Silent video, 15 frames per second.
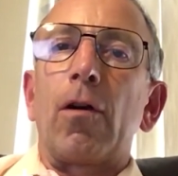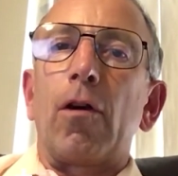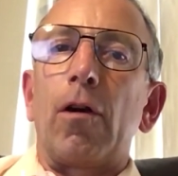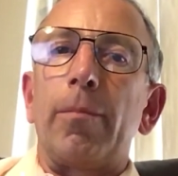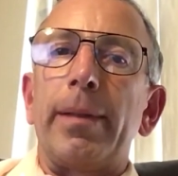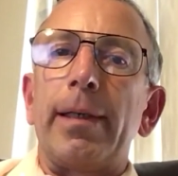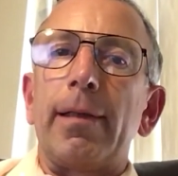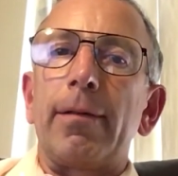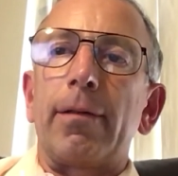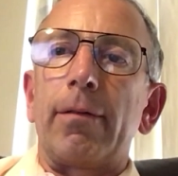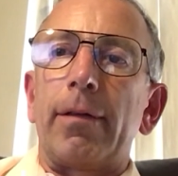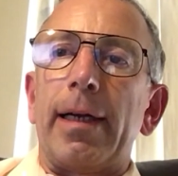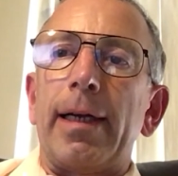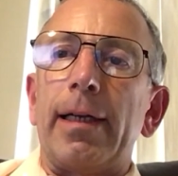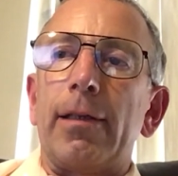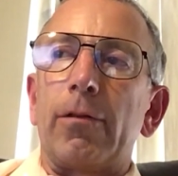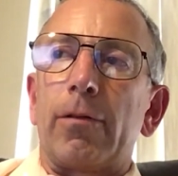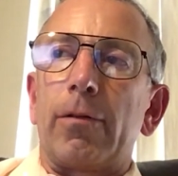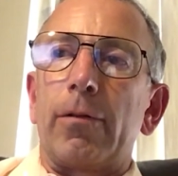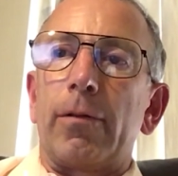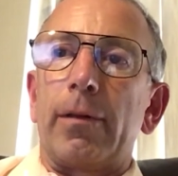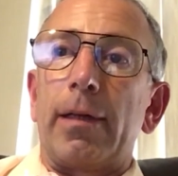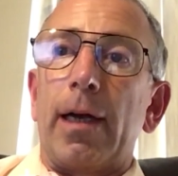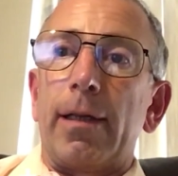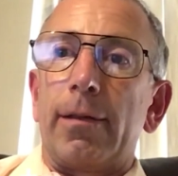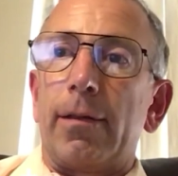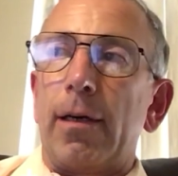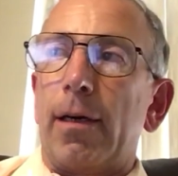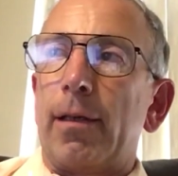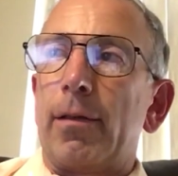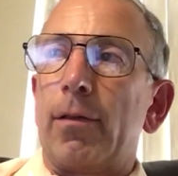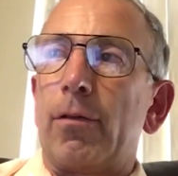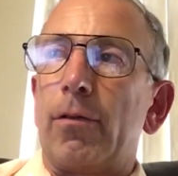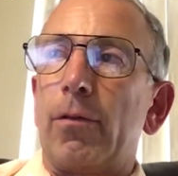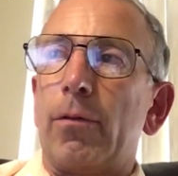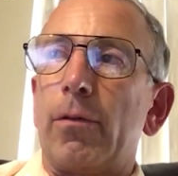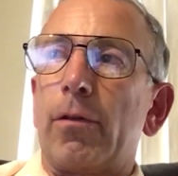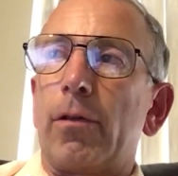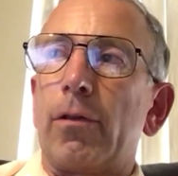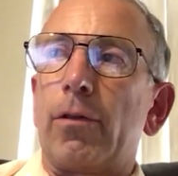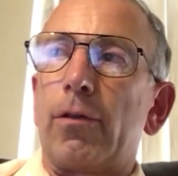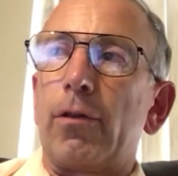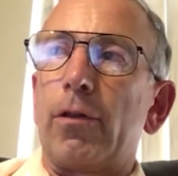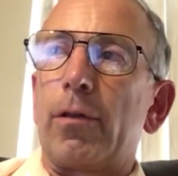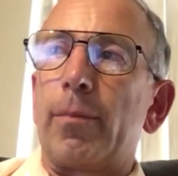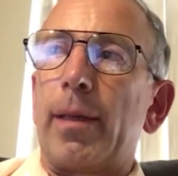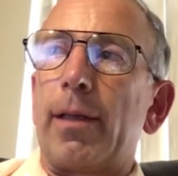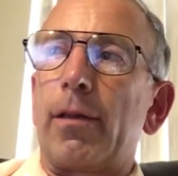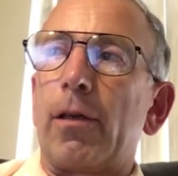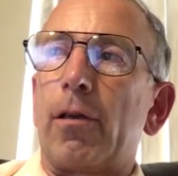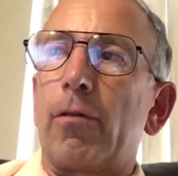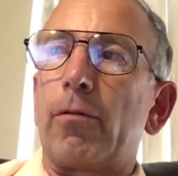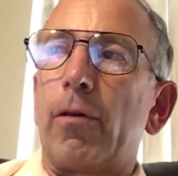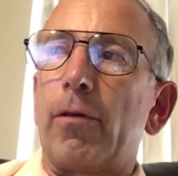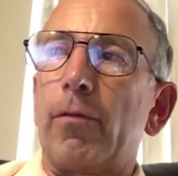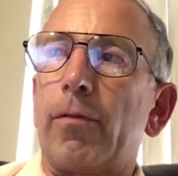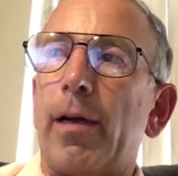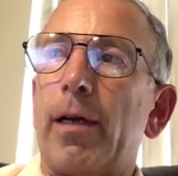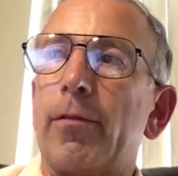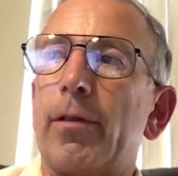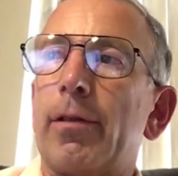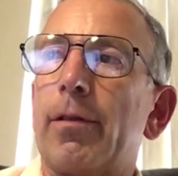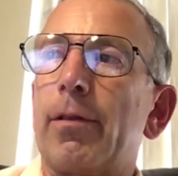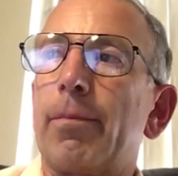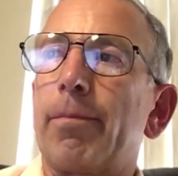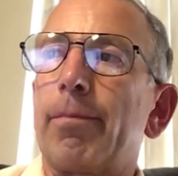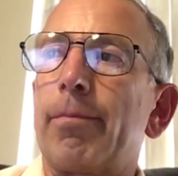are being delayed or not done due to concerns about the coronavirus.